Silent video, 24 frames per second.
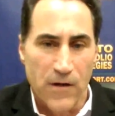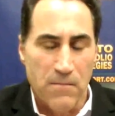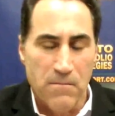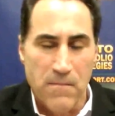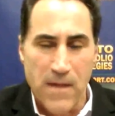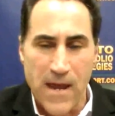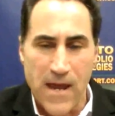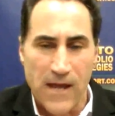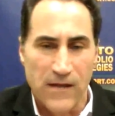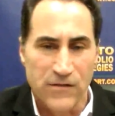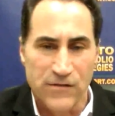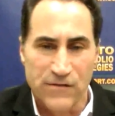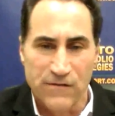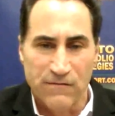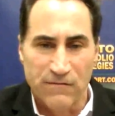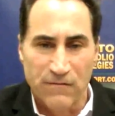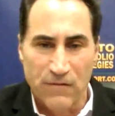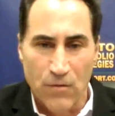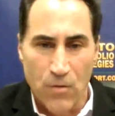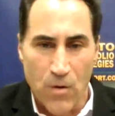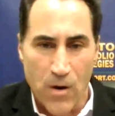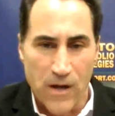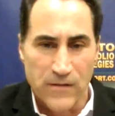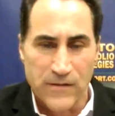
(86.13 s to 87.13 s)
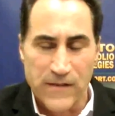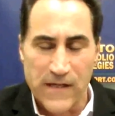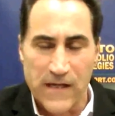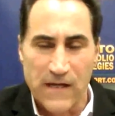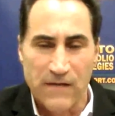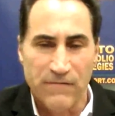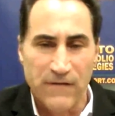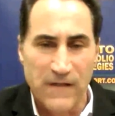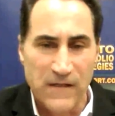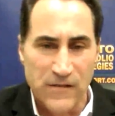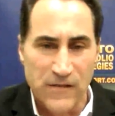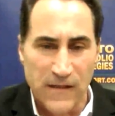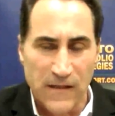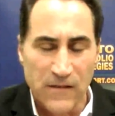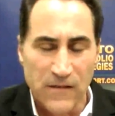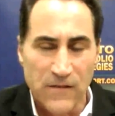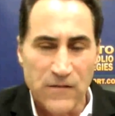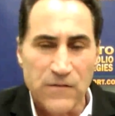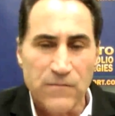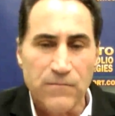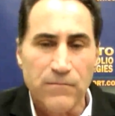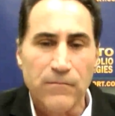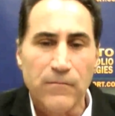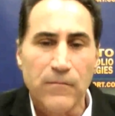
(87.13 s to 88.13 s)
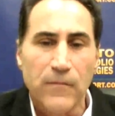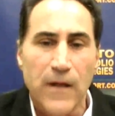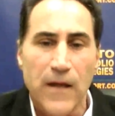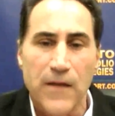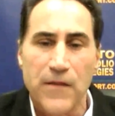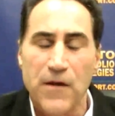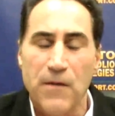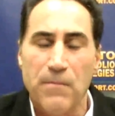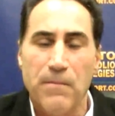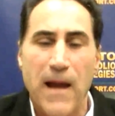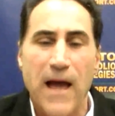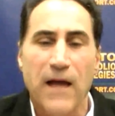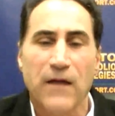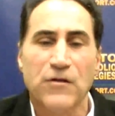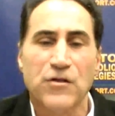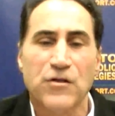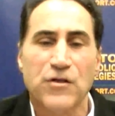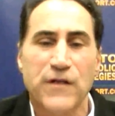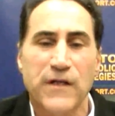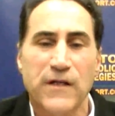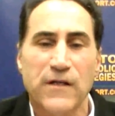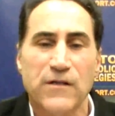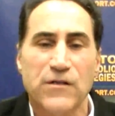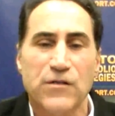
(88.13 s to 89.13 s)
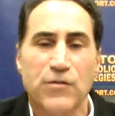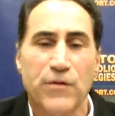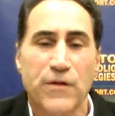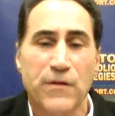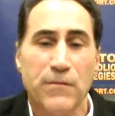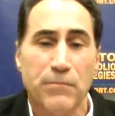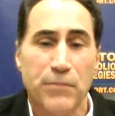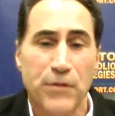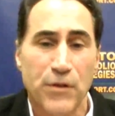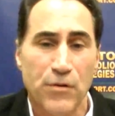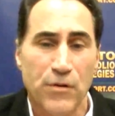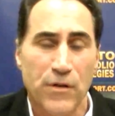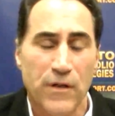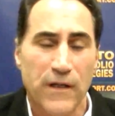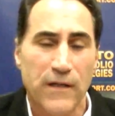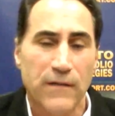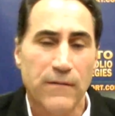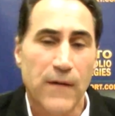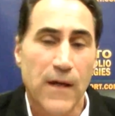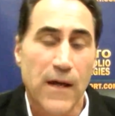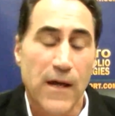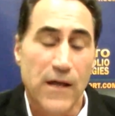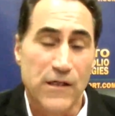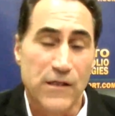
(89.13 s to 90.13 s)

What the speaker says: their massive quantitative easings and their balance sheets with impunity.